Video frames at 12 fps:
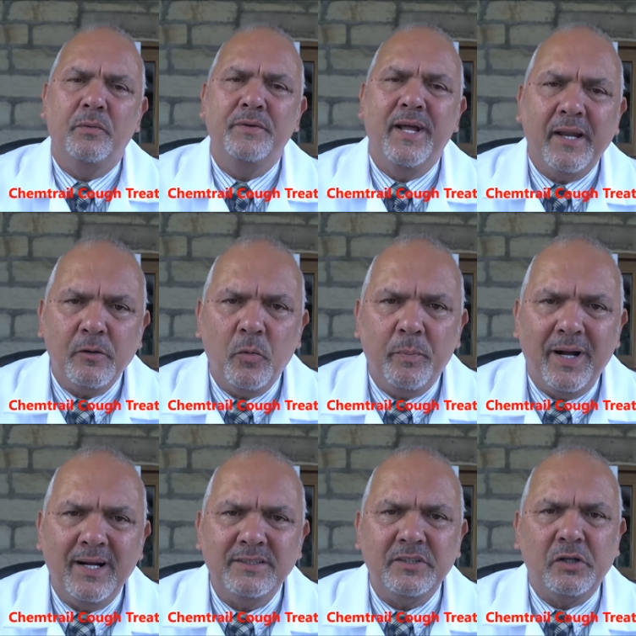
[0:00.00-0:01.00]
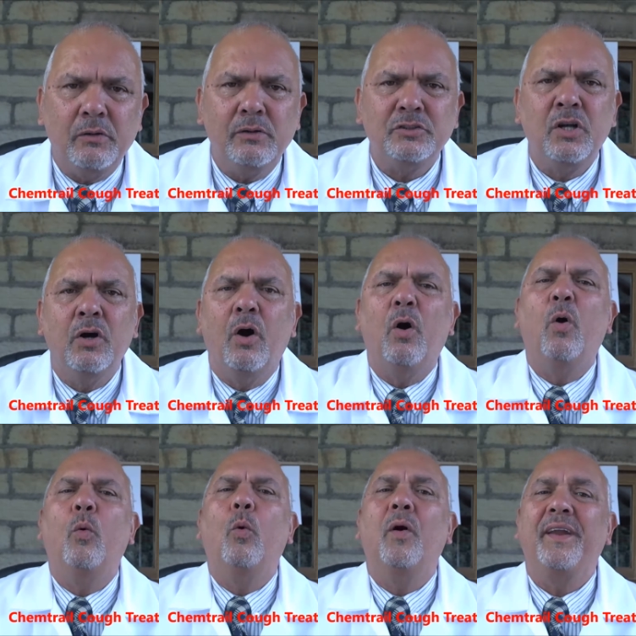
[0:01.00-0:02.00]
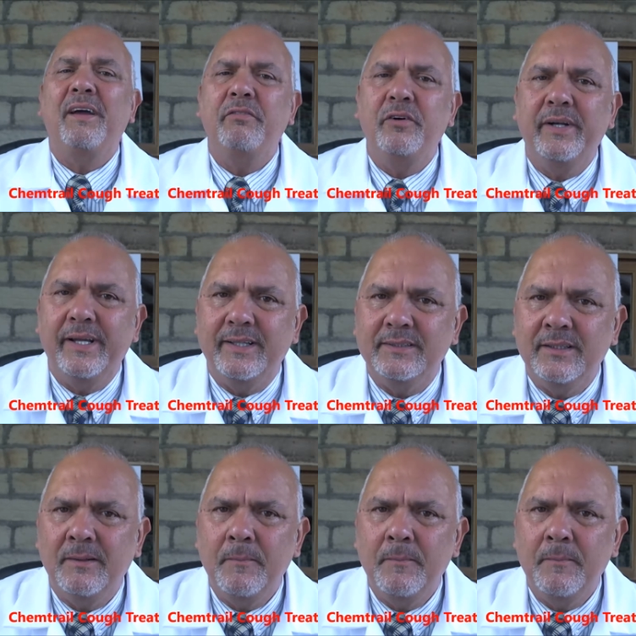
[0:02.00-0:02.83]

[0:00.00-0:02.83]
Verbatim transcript: nanoparticles or whatever it is.